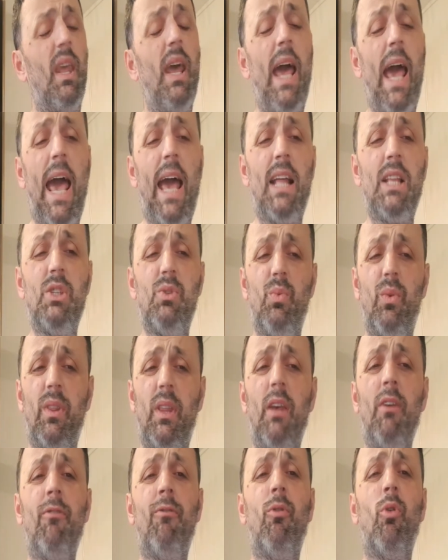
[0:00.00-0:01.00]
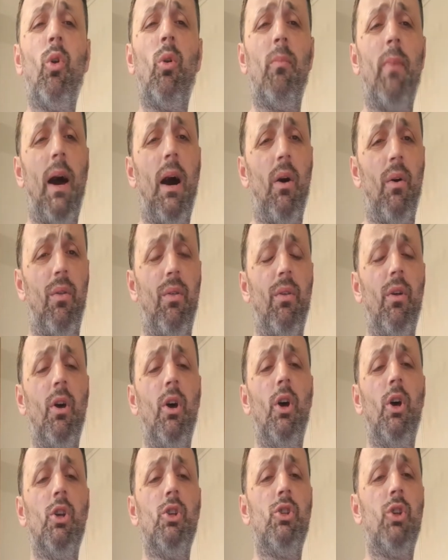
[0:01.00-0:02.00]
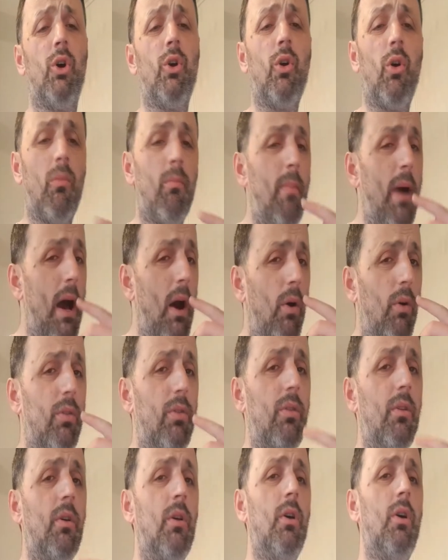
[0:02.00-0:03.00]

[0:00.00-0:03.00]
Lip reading: ends with a full mouth. So your mouth,